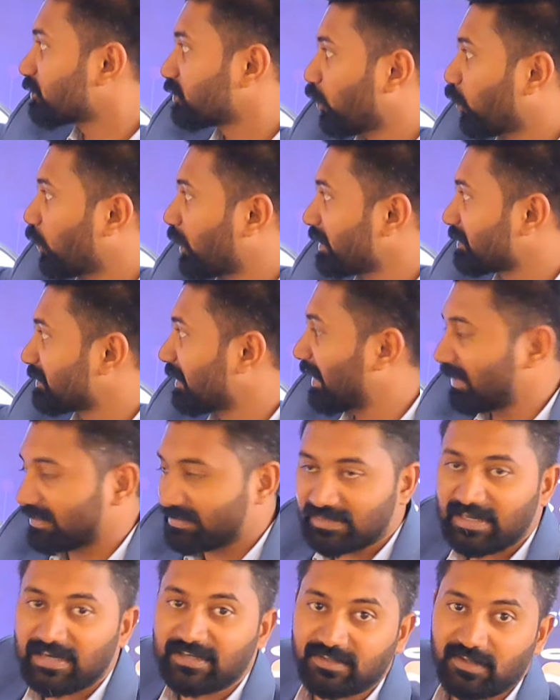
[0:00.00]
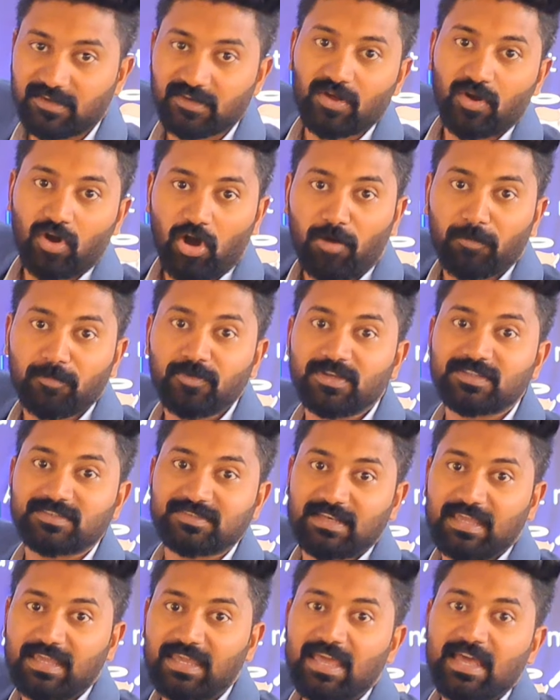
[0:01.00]
So what is the next letter?
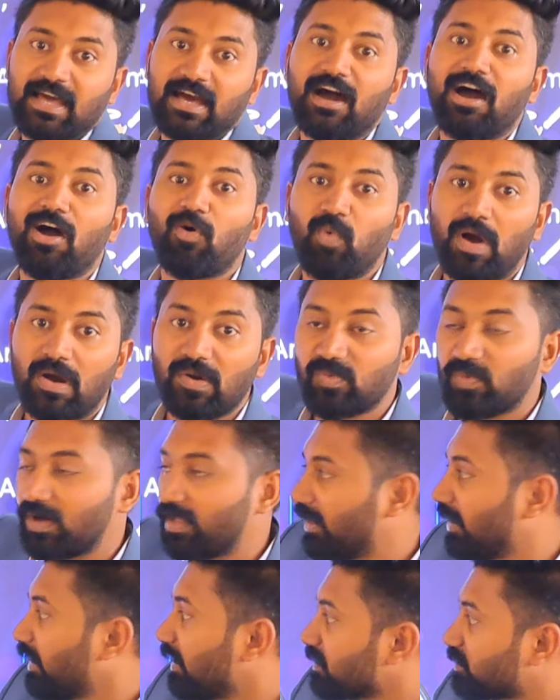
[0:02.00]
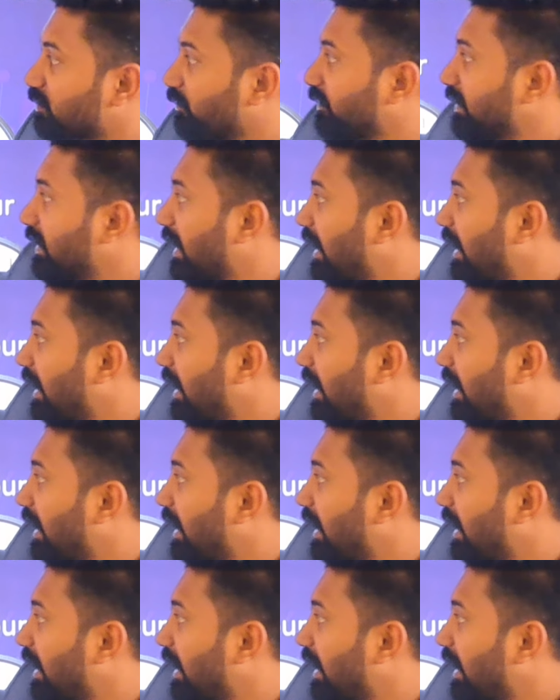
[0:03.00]
Obviously a vowel. So